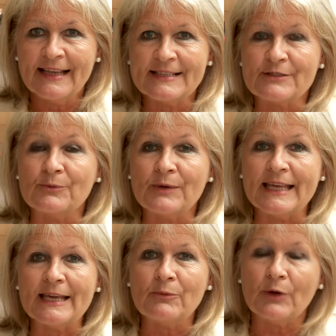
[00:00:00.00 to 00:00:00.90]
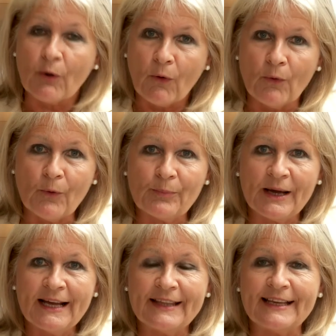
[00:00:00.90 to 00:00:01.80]
So we, we hope
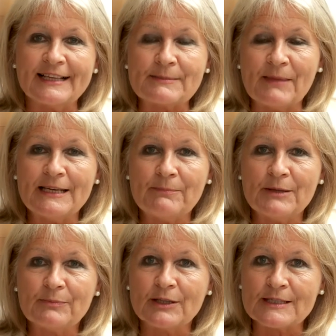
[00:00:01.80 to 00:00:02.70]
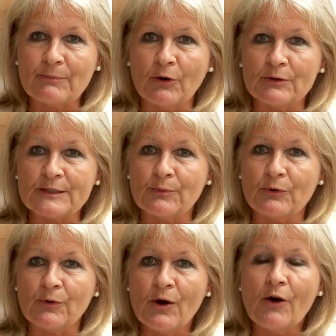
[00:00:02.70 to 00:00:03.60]
that as many people as
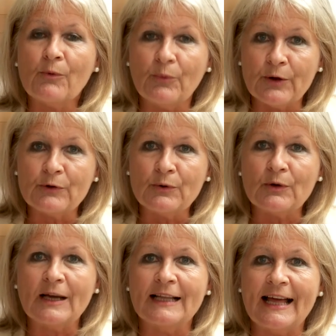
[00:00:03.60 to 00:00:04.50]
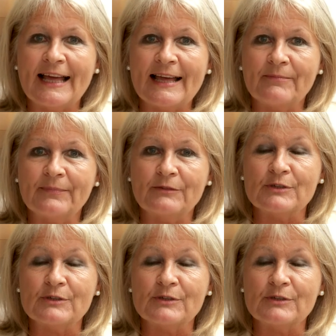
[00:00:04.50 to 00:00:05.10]
possible will um,